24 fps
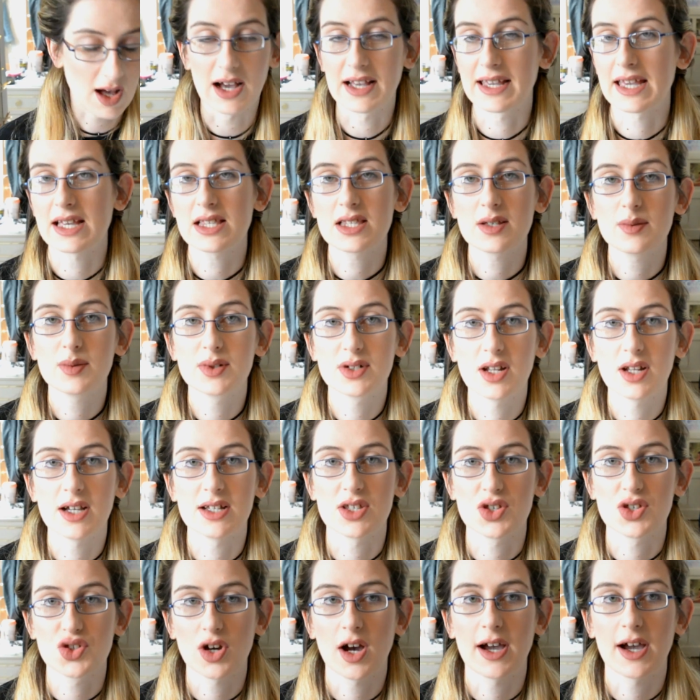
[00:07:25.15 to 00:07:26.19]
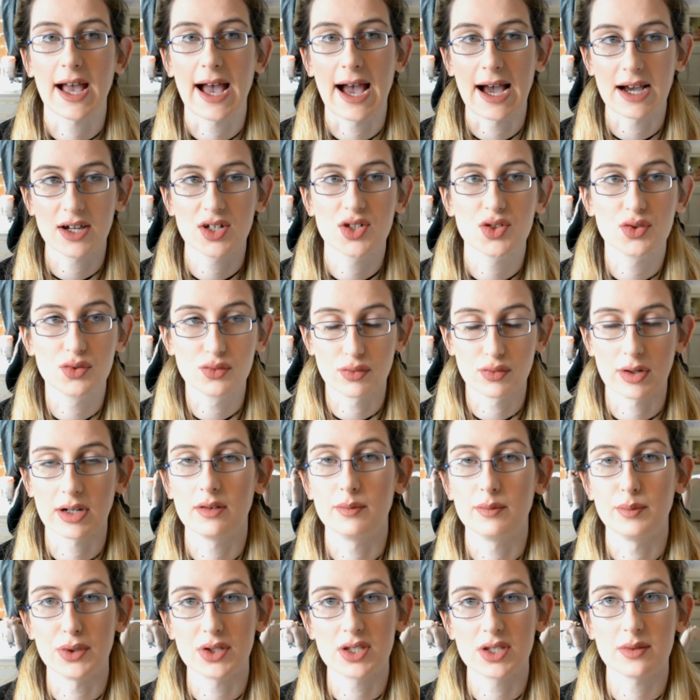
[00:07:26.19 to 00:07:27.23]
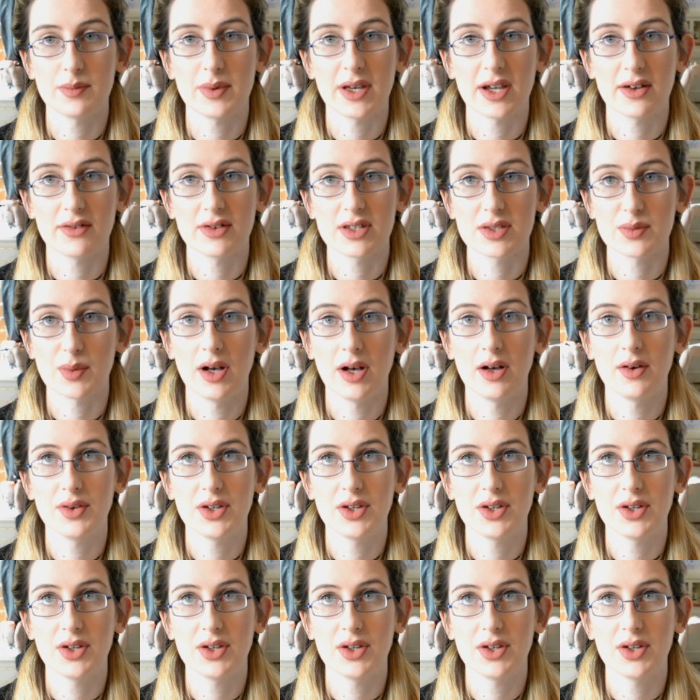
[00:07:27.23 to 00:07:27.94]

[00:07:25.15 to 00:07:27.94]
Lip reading: I guess I would like to try actual real butterbeer as well.